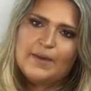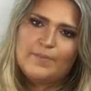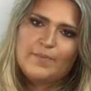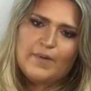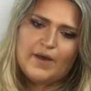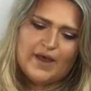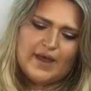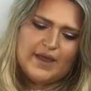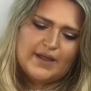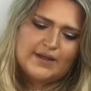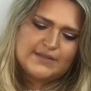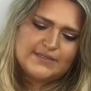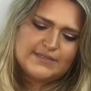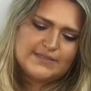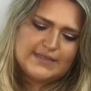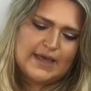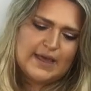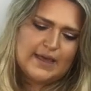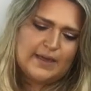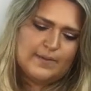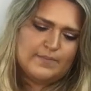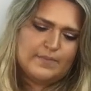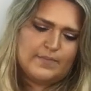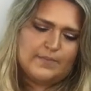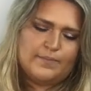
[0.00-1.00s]
I bought
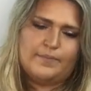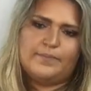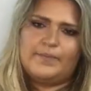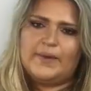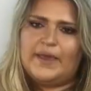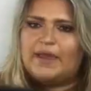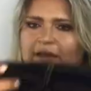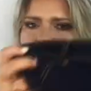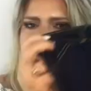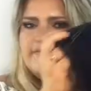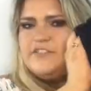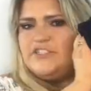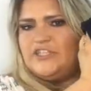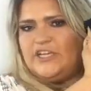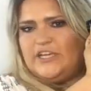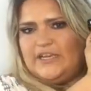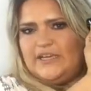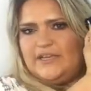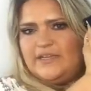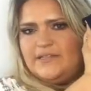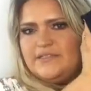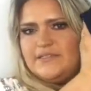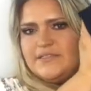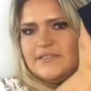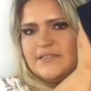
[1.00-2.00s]
some pair of
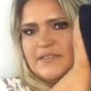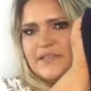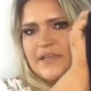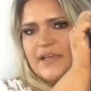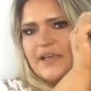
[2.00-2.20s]
jeans.